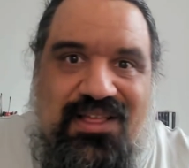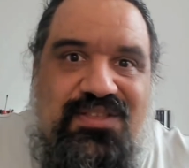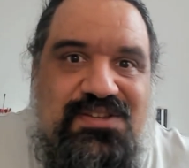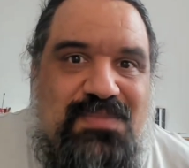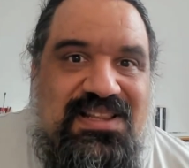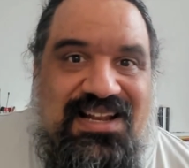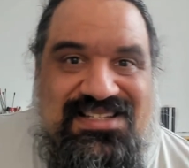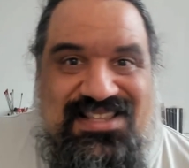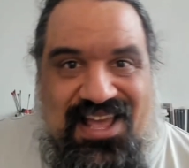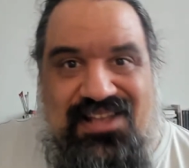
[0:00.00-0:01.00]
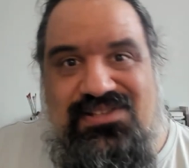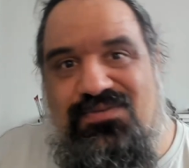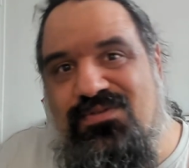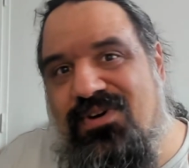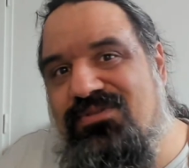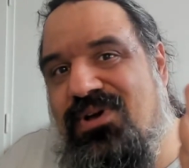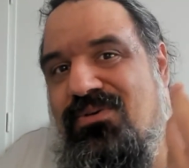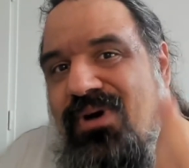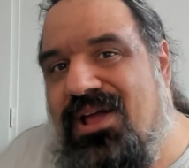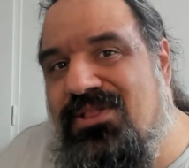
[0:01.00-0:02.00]
these mental states, if you found a
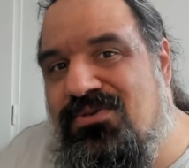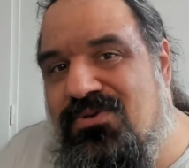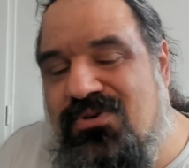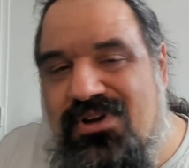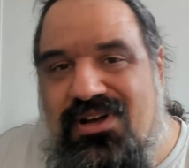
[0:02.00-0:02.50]
way to